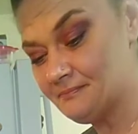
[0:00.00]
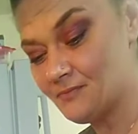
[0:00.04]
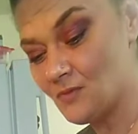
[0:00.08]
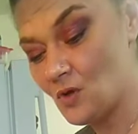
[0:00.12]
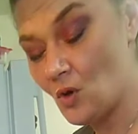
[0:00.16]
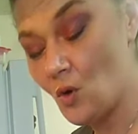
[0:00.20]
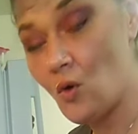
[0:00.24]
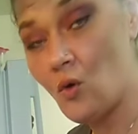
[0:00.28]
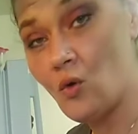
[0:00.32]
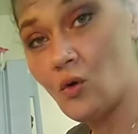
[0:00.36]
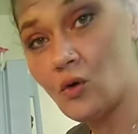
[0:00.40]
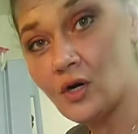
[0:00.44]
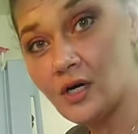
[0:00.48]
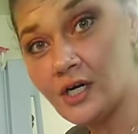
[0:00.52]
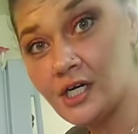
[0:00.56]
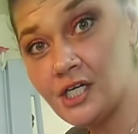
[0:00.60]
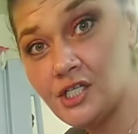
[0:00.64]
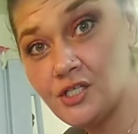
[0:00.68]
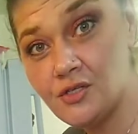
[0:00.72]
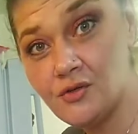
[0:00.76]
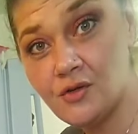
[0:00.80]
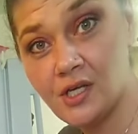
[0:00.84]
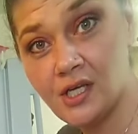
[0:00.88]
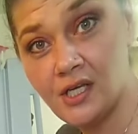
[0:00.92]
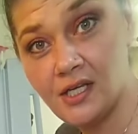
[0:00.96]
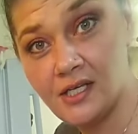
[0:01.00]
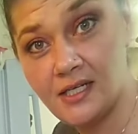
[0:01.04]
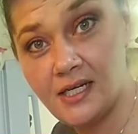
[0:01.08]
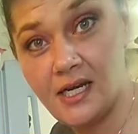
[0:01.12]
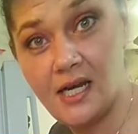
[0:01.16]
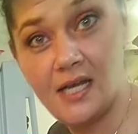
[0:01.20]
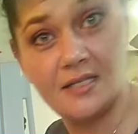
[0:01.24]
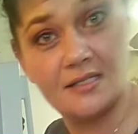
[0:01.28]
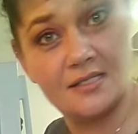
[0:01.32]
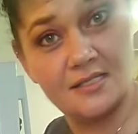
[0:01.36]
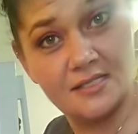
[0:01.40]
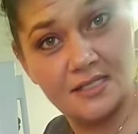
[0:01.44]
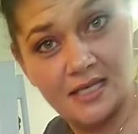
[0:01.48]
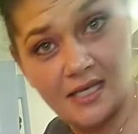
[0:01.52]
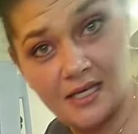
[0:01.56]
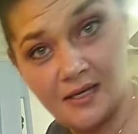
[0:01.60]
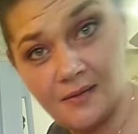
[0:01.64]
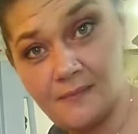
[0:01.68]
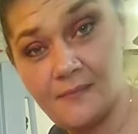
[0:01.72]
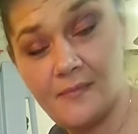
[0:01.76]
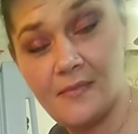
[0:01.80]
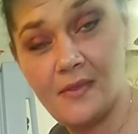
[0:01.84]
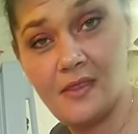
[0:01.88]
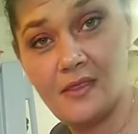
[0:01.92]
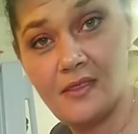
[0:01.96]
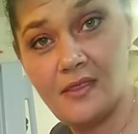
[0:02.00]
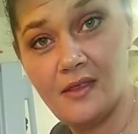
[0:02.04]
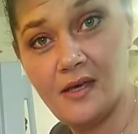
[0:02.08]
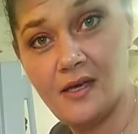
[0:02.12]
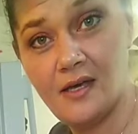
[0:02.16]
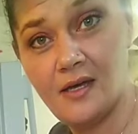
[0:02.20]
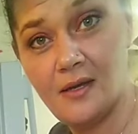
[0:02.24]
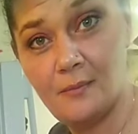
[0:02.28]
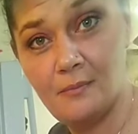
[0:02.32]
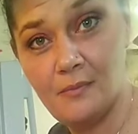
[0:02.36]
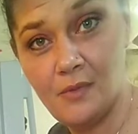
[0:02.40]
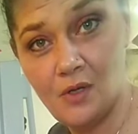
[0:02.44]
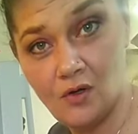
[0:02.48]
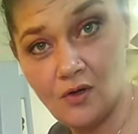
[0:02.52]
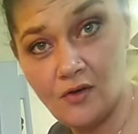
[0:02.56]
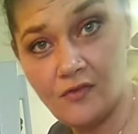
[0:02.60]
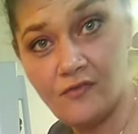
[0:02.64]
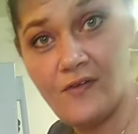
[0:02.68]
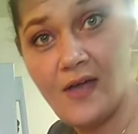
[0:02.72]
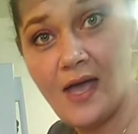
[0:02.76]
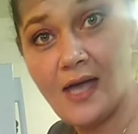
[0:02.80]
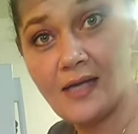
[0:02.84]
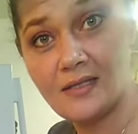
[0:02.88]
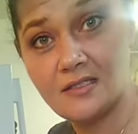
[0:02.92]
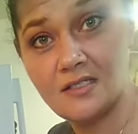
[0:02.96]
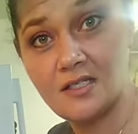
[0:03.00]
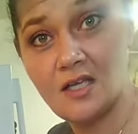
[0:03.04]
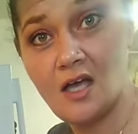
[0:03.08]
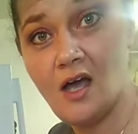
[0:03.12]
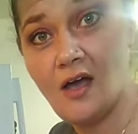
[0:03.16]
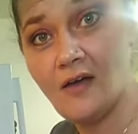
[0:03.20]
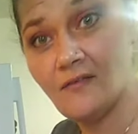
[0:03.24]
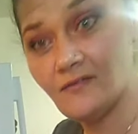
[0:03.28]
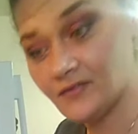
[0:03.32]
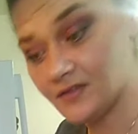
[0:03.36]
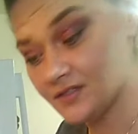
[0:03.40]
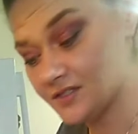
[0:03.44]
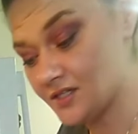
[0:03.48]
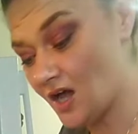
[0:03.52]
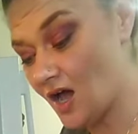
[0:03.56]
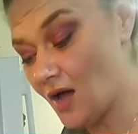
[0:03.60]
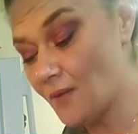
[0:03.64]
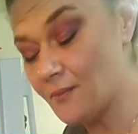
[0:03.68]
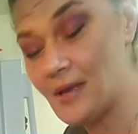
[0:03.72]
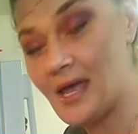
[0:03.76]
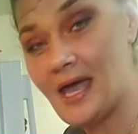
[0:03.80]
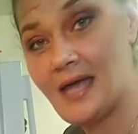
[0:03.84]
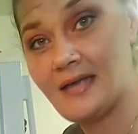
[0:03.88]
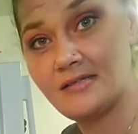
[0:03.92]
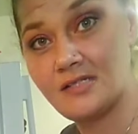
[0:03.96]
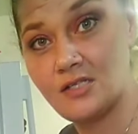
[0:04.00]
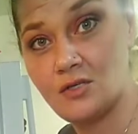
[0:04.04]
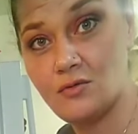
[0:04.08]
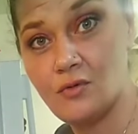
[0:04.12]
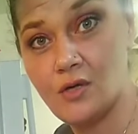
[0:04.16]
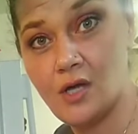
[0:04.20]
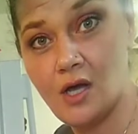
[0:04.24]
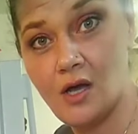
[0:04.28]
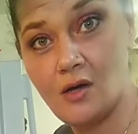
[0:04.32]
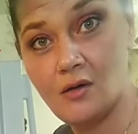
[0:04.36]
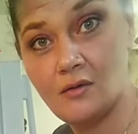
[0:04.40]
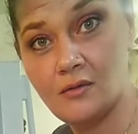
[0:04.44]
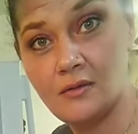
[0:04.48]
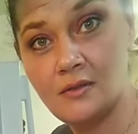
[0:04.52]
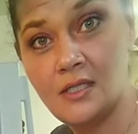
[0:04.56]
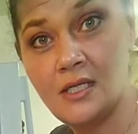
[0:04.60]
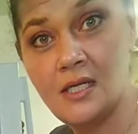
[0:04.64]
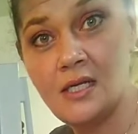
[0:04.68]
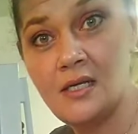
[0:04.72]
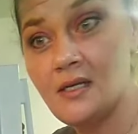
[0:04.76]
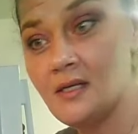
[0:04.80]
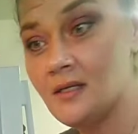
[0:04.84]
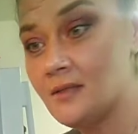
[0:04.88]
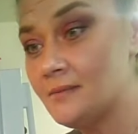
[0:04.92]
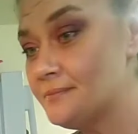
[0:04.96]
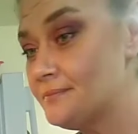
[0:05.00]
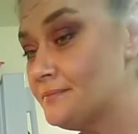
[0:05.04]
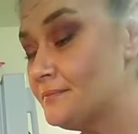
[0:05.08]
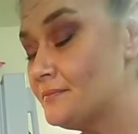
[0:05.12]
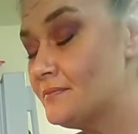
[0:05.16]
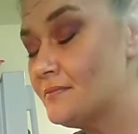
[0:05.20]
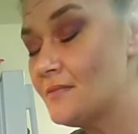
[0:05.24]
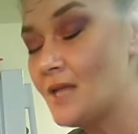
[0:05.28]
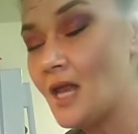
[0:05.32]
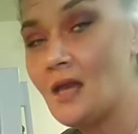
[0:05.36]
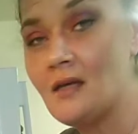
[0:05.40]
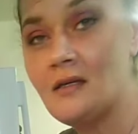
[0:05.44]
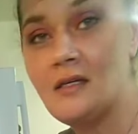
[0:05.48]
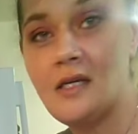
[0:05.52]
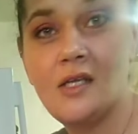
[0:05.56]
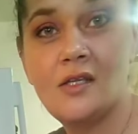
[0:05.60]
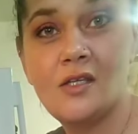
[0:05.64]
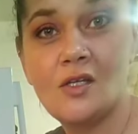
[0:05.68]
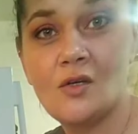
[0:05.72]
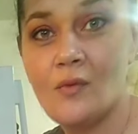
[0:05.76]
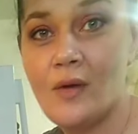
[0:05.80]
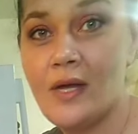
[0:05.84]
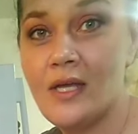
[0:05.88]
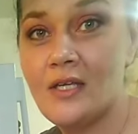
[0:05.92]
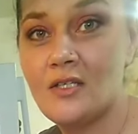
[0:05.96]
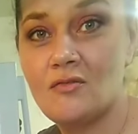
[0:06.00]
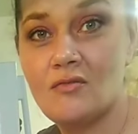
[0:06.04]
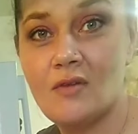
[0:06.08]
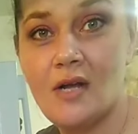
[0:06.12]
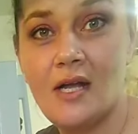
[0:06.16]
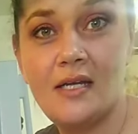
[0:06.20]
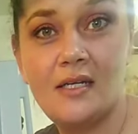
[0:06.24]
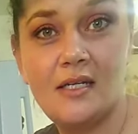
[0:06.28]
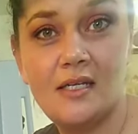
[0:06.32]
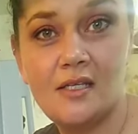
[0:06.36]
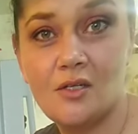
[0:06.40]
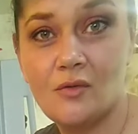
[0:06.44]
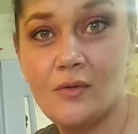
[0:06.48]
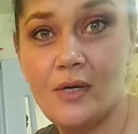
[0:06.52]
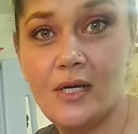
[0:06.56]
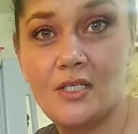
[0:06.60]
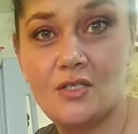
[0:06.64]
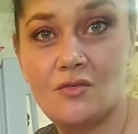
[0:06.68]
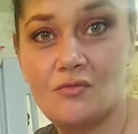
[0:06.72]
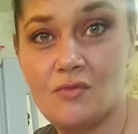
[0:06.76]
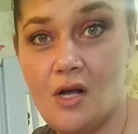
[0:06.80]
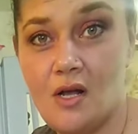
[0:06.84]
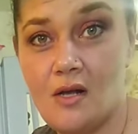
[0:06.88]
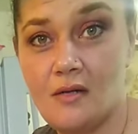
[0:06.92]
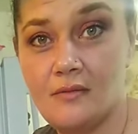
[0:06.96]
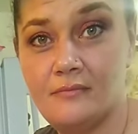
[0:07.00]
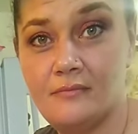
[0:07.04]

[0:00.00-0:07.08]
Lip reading: Or you can skim the milk fats off the top as you go. Neither way is right, neither way is wrong.